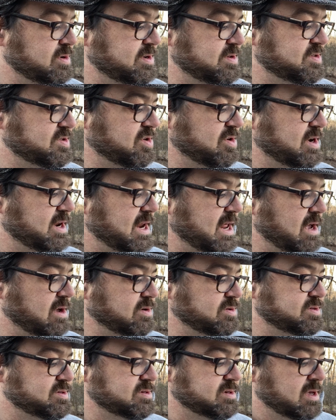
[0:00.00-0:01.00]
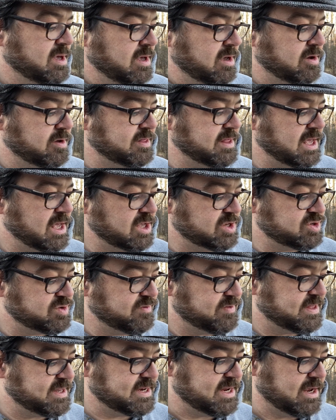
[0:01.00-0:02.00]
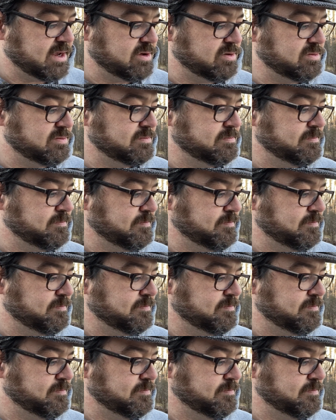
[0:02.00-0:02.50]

deserted house on the edge of the town.